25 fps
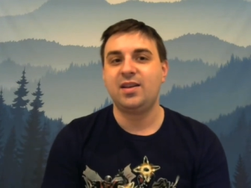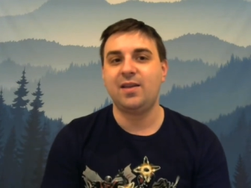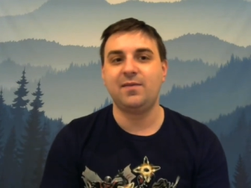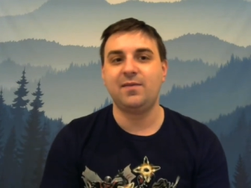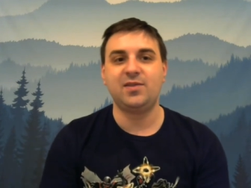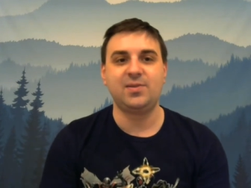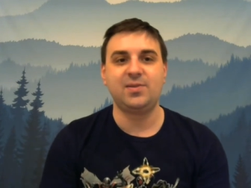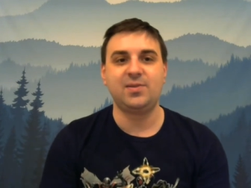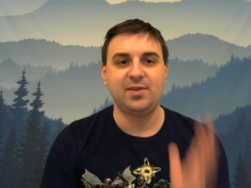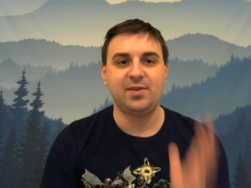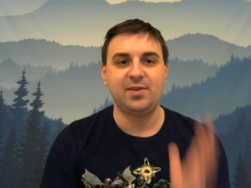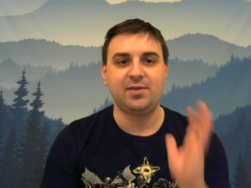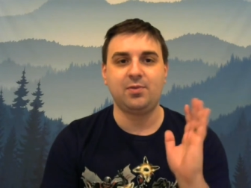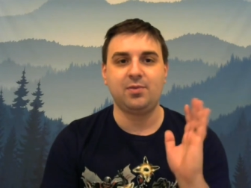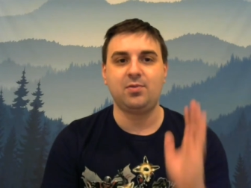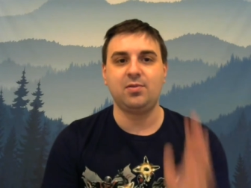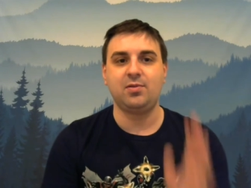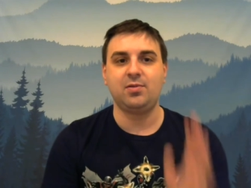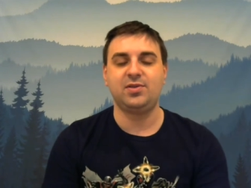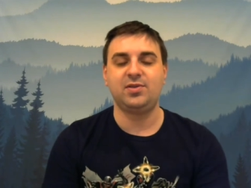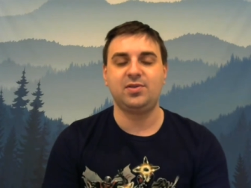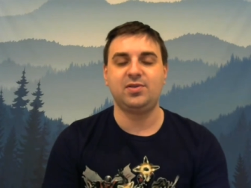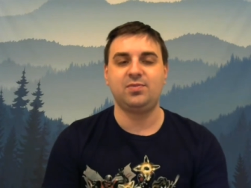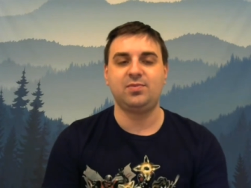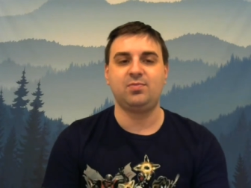Kevin Smith, of
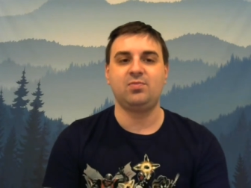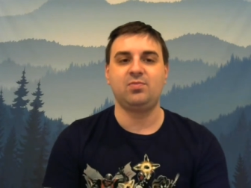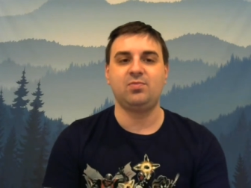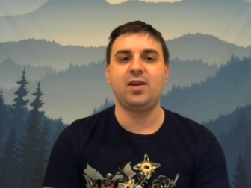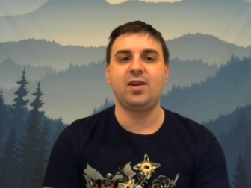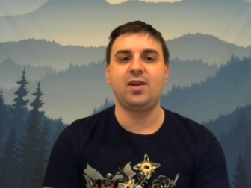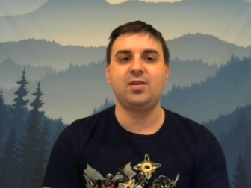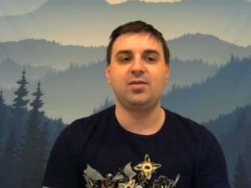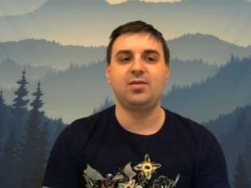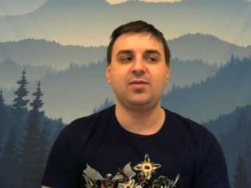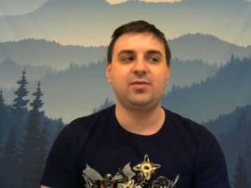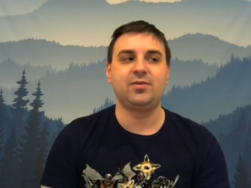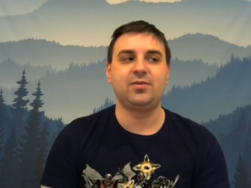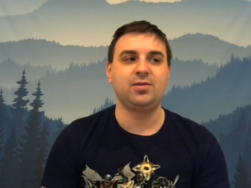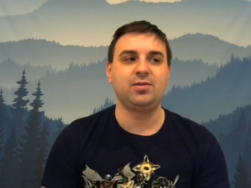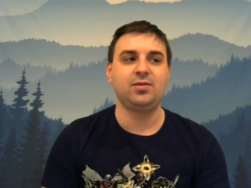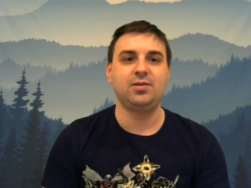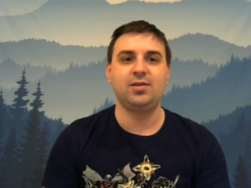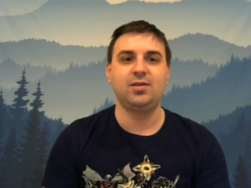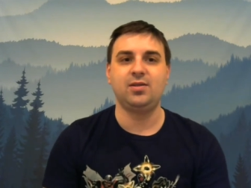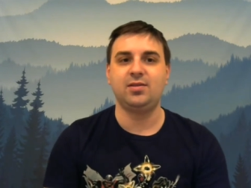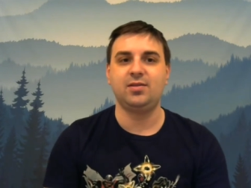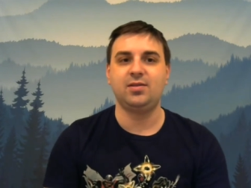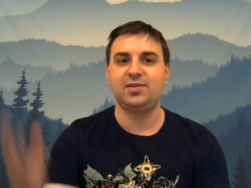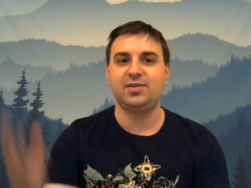course, writer of
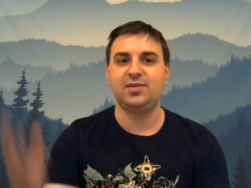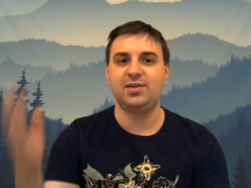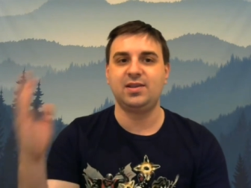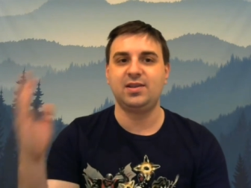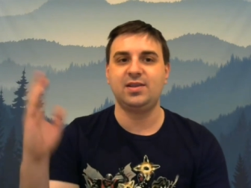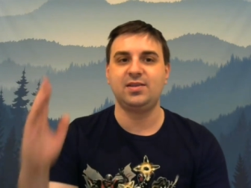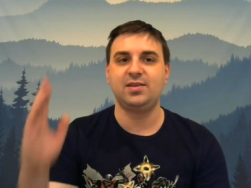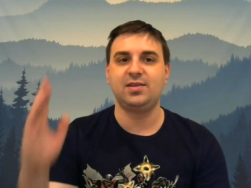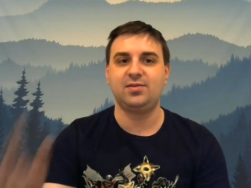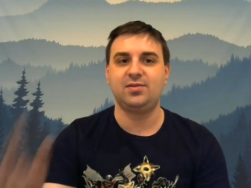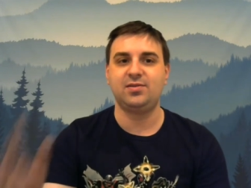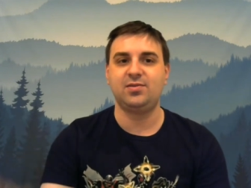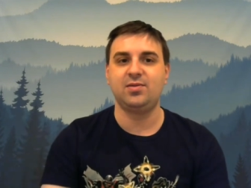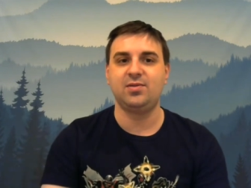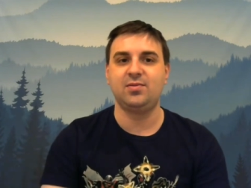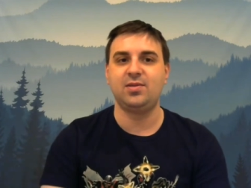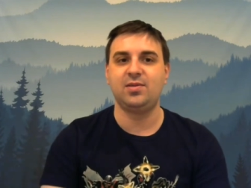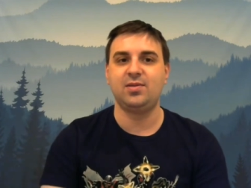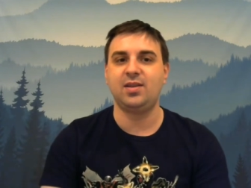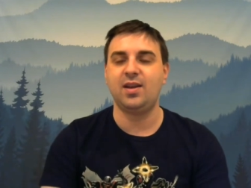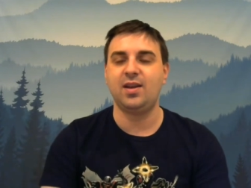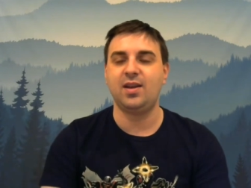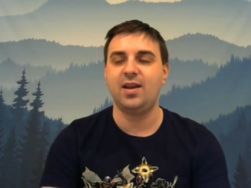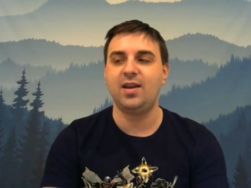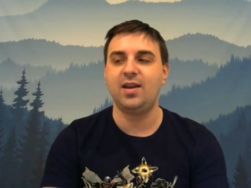Clerks, and he's
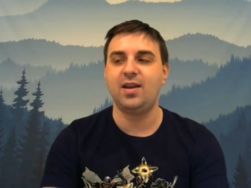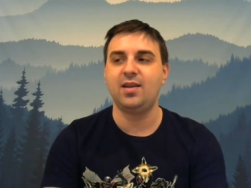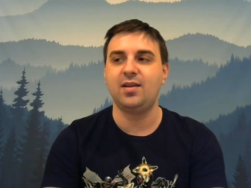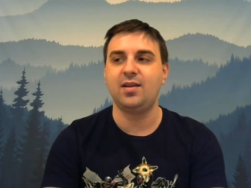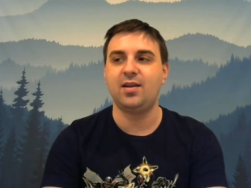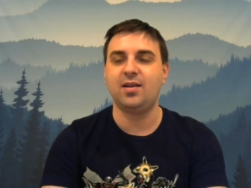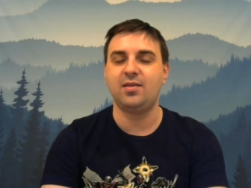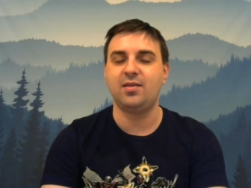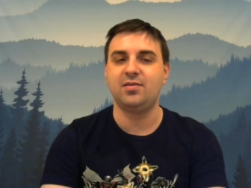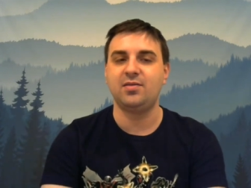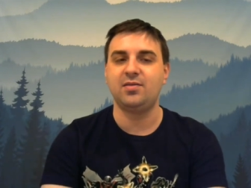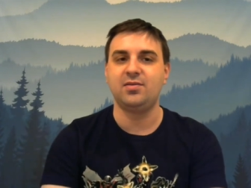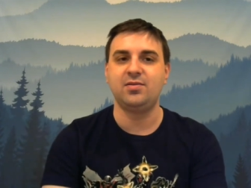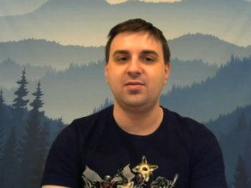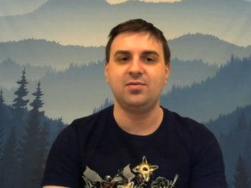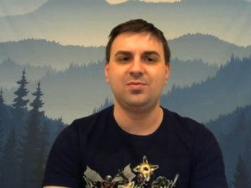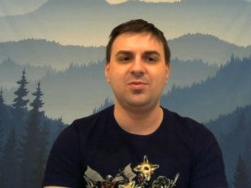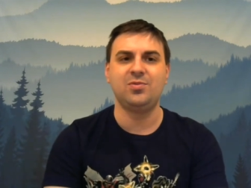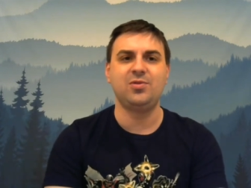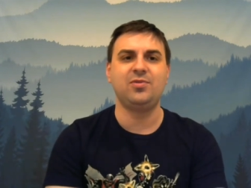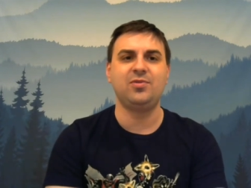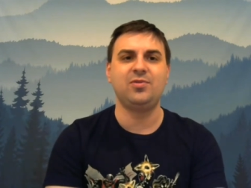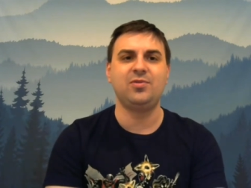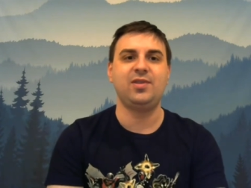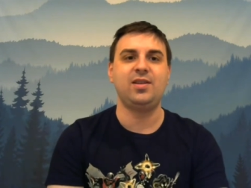doing a, a new
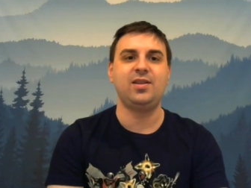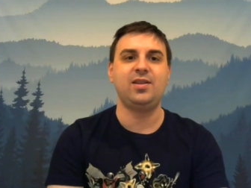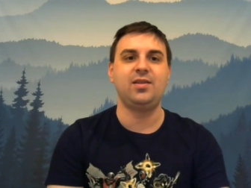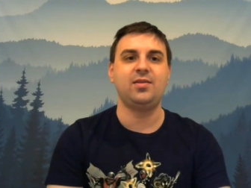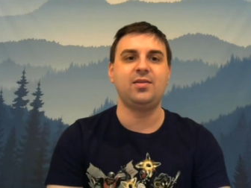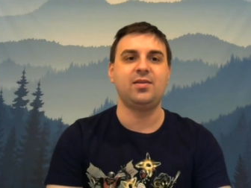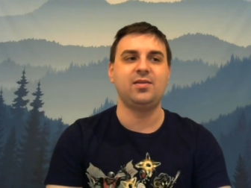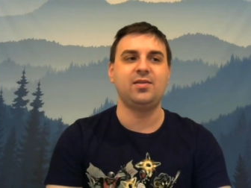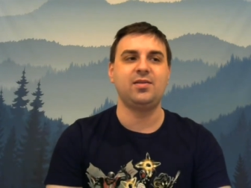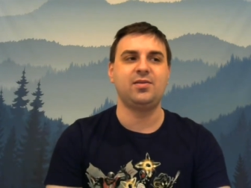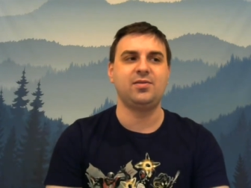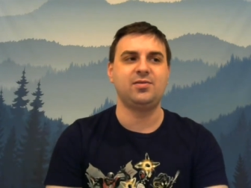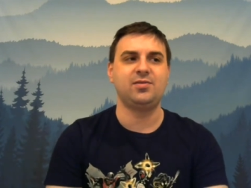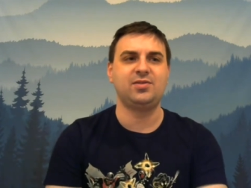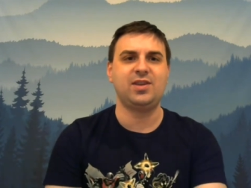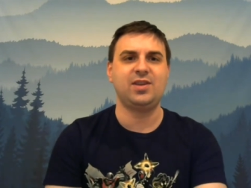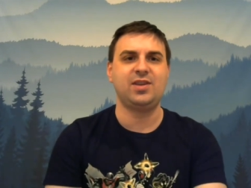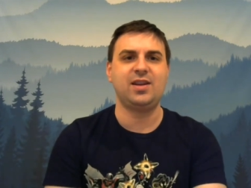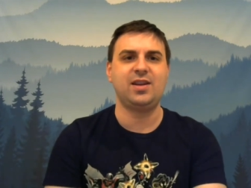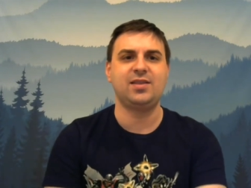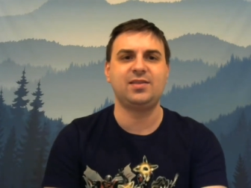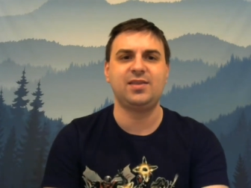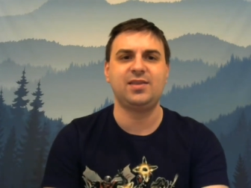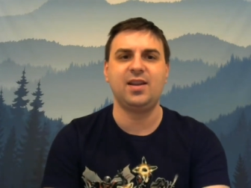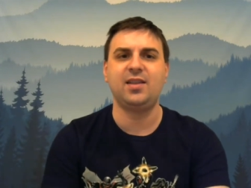movie, another
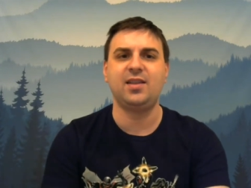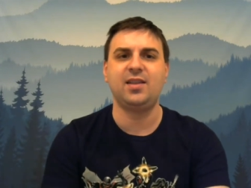Jay and